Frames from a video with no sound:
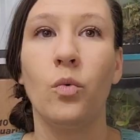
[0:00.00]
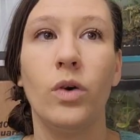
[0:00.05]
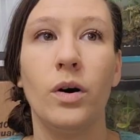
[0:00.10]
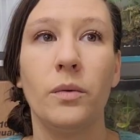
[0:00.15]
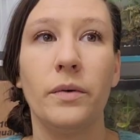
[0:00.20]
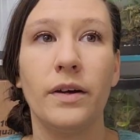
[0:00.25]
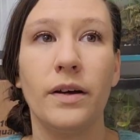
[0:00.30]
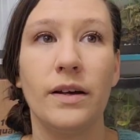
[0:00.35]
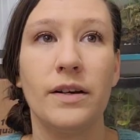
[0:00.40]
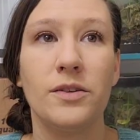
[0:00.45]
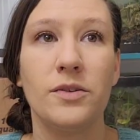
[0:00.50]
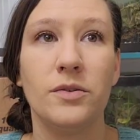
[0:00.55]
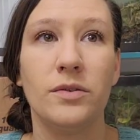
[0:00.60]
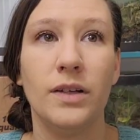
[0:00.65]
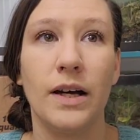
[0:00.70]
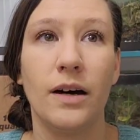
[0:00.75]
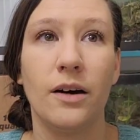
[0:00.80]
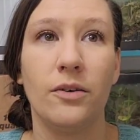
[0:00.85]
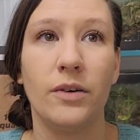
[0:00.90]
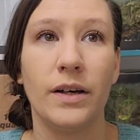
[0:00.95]
What we got to
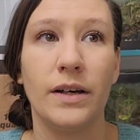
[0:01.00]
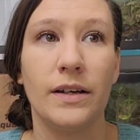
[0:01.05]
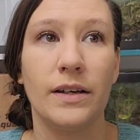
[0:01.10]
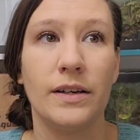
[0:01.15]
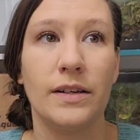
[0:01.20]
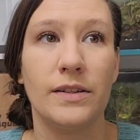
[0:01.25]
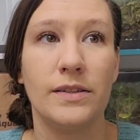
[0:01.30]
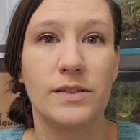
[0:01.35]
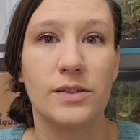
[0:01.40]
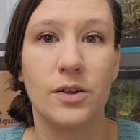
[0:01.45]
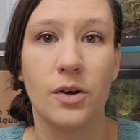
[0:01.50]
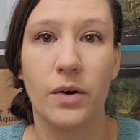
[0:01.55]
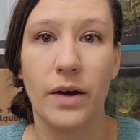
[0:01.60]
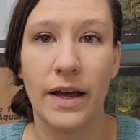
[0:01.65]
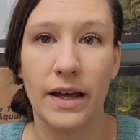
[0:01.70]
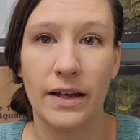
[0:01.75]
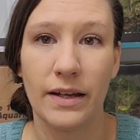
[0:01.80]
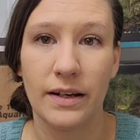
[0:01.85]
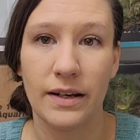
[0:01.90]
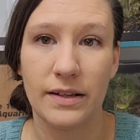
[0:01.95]
do now is
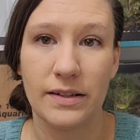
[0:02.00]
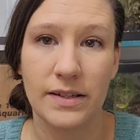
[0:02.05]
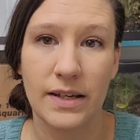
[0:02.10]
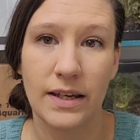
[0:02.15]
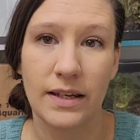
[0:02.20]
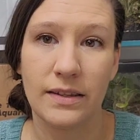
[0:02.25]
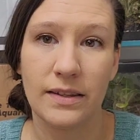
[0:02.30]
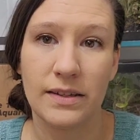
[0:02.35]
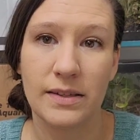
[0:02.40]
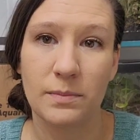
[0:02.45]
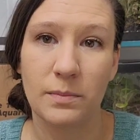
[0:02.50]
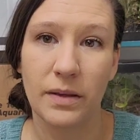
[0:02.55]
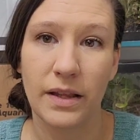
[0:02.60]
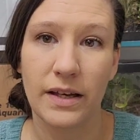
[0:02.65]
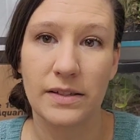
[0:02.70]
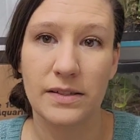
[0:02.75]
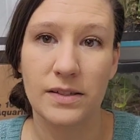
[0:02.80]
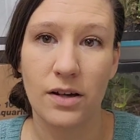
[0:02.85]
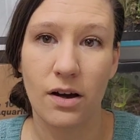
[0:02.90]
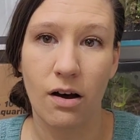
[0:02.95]
go ahead and take these
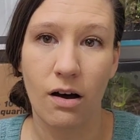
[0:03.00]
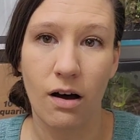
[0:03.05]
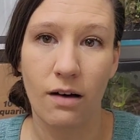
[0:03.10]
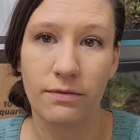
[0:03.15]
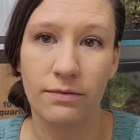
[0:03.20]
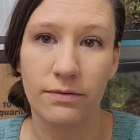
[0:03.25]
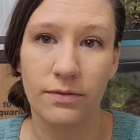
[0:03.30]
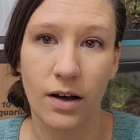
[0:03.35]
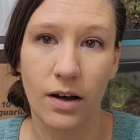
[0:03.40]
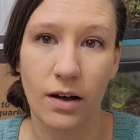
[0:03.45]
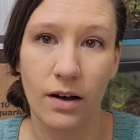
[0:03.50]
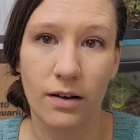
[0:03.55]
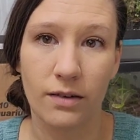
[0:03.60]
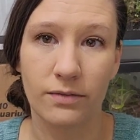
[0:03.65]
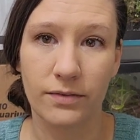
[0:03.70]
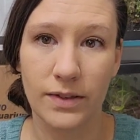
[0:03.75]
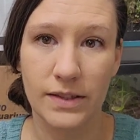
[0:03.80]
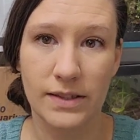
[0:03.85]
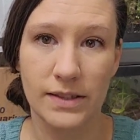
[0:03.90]
plants off of,